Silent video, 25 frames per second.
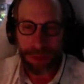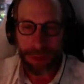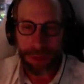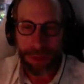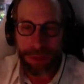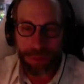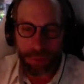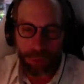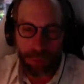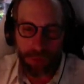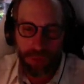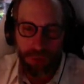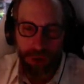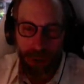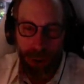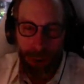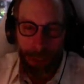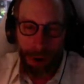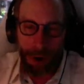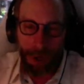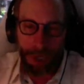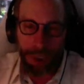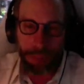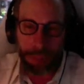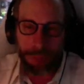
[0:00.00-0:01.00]
This was a
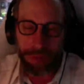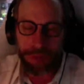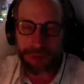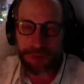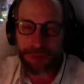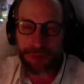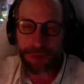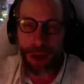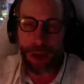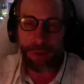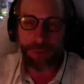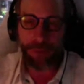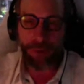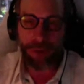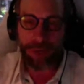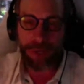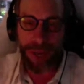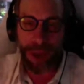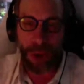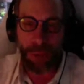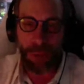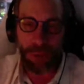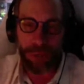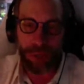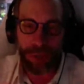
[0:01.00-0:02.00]
remarkable discovery.
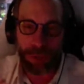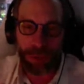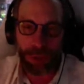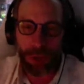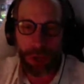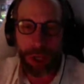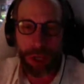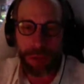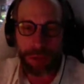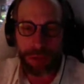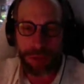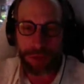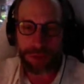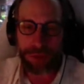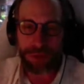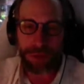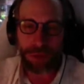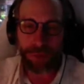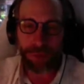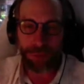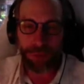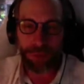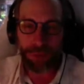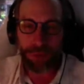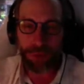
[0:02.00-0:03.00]
Now, when you look at this,
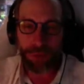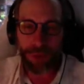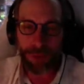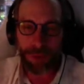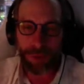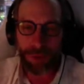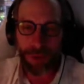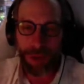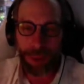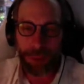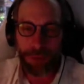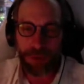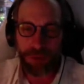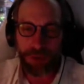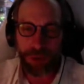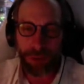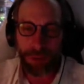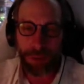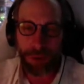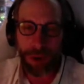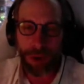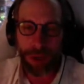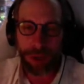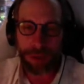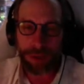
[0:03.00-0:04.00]
the first thing that comes to your
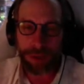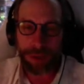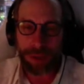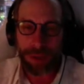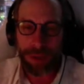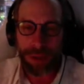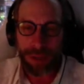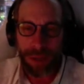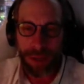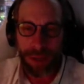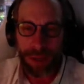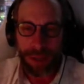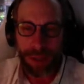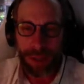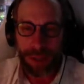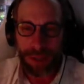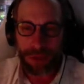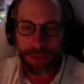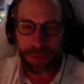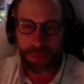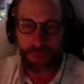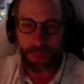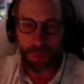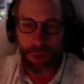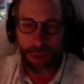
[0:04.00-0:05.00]
mind
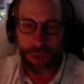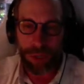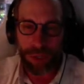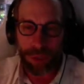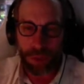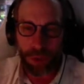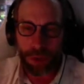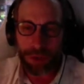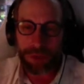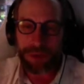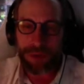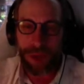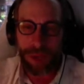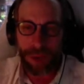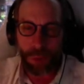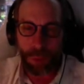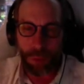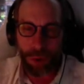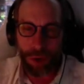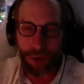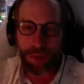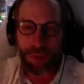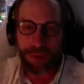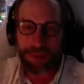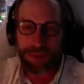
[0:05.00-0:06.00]
is well, it looks like
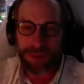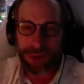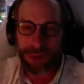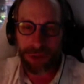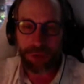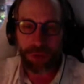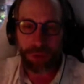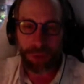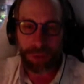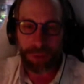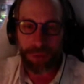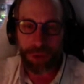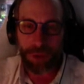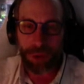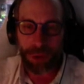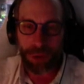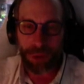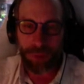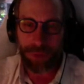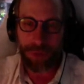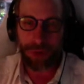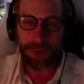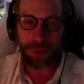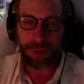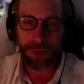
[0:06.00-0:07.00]
we're the center of the
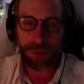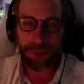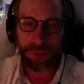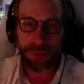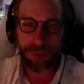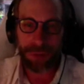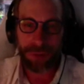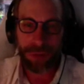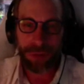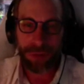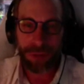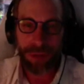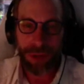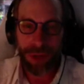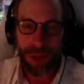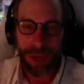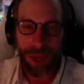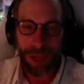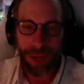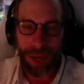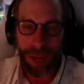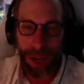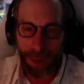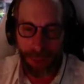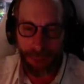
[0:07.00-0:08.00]
universe
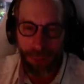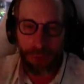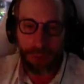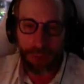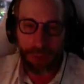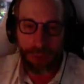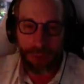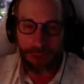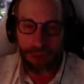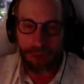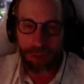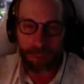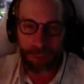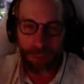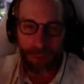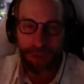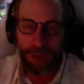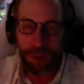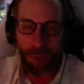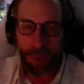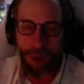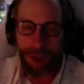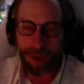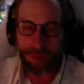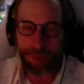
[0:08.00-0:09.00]
and everything is moving
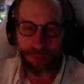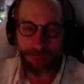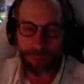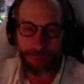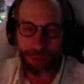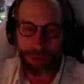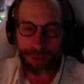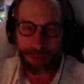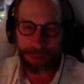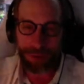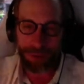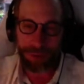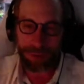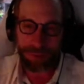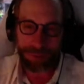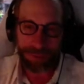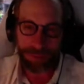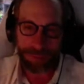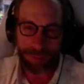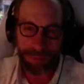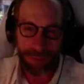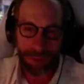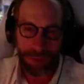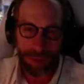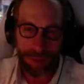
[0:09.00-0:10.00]
away from us.
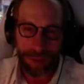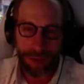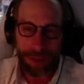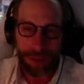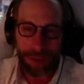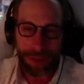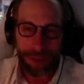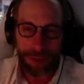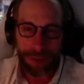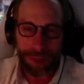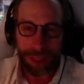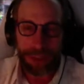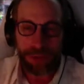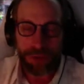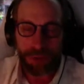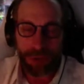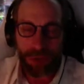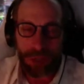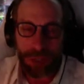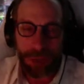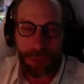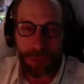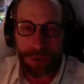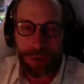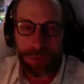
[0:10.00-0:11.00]
That's
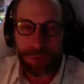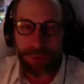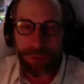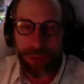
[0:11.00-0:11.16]
certainly what it